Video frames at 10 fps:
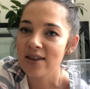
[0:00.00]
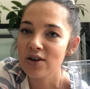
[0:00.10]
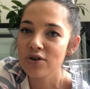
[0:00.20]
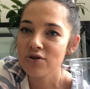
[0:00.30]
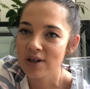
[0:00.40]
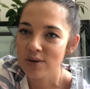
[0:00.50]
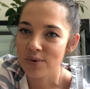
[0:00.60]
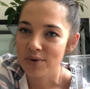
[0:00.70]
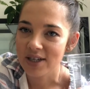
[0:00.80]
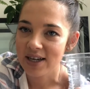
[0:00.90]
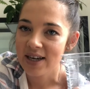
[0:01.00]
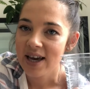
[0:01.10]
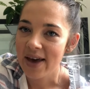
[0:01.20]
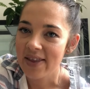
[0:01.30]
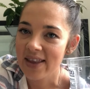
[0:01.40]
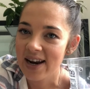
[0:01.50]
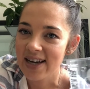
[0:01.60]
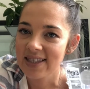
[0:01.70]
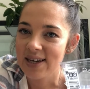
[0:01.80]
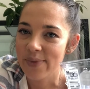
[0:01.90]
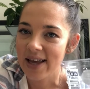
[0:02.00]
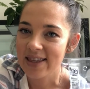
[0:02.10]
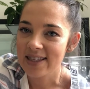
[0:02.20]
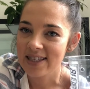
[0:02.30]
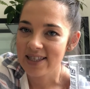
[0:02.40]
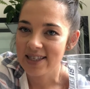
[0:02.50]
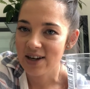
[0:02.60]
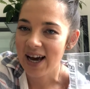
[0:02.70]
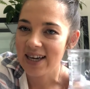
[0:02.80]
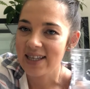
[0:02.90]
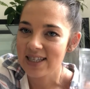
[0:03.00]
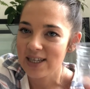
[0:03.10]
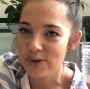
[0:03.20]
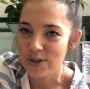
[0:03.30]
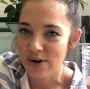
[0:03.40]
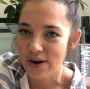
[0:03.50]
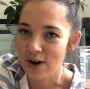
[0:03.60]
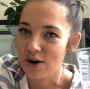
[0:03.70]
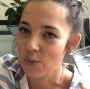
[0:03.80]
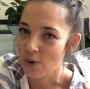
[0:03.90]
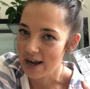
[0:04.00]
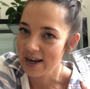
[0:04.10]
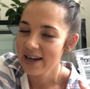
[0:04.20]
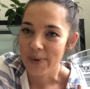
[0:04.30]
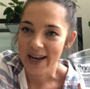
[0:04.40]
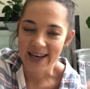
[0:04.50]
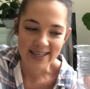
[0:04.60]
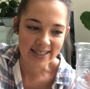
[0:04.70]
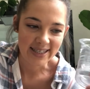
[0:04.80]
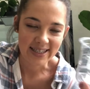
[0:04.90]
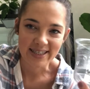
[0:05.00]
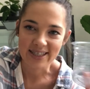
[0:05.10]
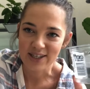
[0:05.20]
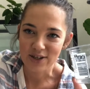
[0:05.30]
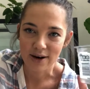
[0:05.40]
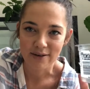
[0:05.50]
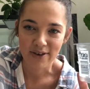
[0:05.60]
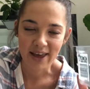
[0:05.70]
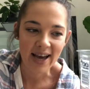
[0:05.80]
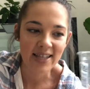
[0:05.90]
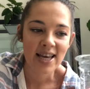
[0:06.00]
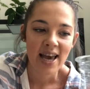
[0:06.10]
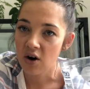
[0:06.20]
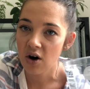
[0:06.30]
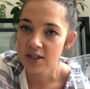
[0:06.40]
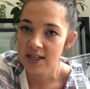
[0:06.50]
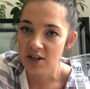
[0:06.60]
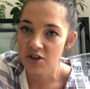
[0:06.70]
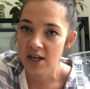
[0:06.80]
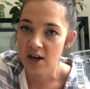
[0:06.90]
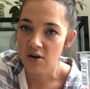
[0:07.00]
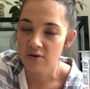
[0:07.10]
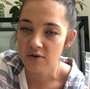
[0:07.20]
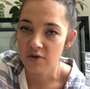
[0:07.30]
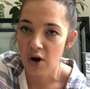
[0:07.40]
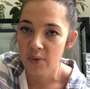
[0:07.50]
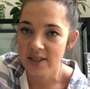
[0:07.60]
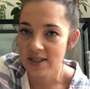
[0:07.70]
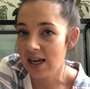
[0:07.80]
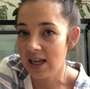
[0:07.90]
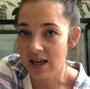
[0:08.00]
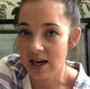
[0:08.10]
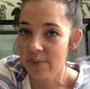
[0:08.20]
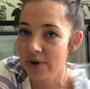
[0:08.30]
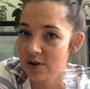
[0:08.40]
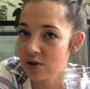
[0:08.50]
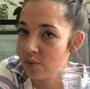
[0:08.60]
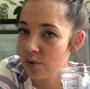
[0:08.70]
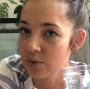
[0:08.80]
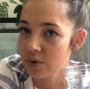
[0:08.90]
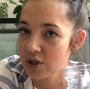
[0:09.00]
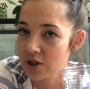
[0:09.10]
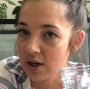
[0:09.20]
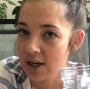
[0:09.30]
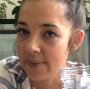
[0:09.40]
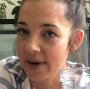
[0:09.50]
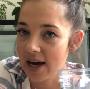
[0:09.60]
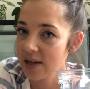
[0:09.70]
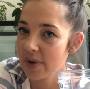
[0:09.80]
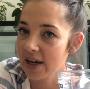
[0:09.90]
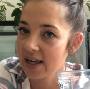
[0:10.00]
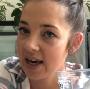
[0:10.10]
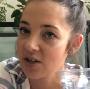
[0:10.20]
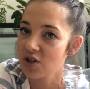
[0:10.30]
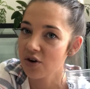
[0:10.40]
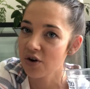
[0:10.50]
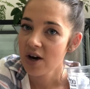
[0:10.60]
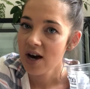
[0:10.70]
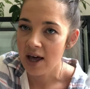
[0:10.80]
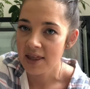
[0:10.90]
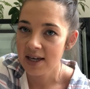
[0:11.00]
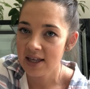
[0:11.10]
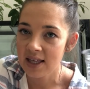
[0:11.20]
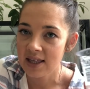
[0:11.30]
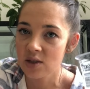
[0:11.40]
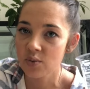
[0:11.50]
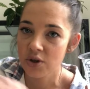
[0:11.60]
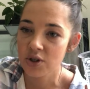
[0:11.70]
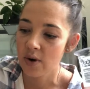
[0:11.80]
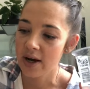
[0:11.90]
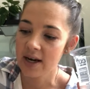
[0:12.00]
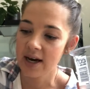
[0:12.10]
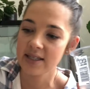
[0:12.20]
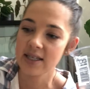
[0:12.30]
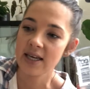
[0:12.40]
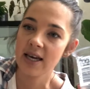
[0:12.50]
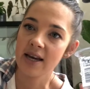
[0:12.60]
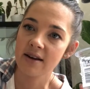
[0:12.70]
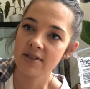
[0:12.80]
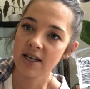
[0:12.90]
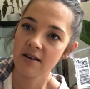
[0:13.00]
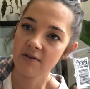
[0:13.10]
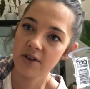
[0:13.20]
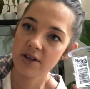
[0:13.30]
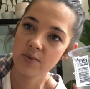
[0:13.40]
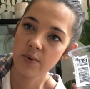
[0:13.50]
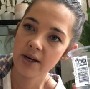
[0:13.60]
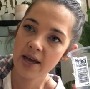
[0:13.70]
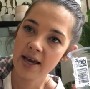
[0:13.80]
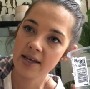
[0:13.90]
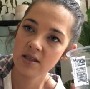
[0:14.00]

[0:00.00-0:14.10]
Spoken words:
nutrient water. And then the nice thing about this is that I can see what's going on. One, my laziness, that's great for that. I can't actually overflow it either because the water would start coming out by here. So I think that works quite nicely, and I've done it for this one as